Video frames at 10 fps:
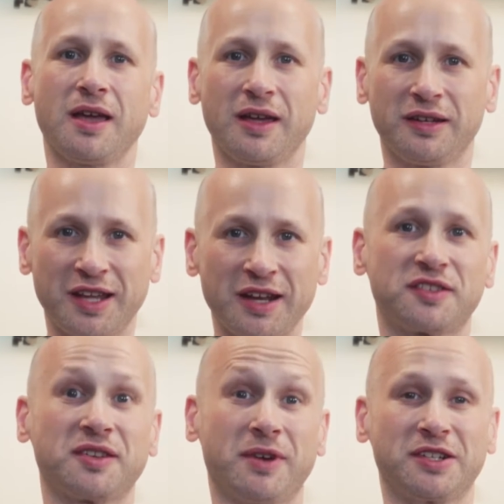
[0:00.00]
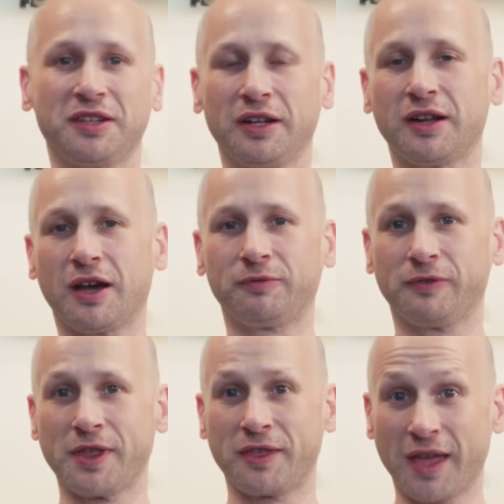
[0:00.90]
and getting some much needed help
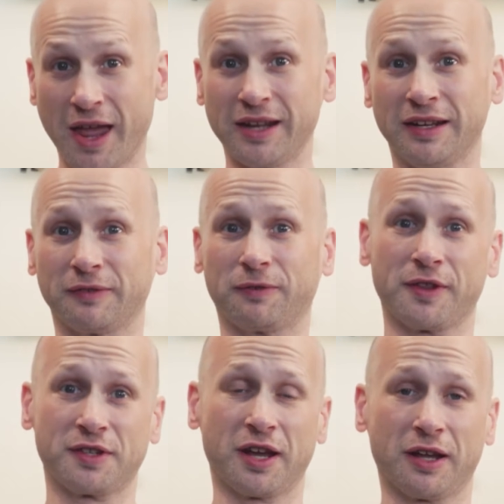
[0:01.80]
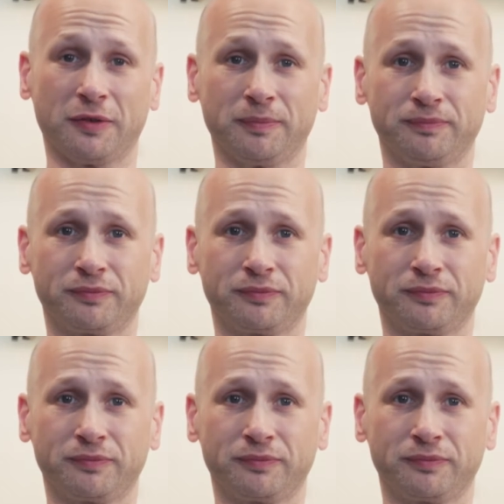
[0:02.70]
with editing for the channel.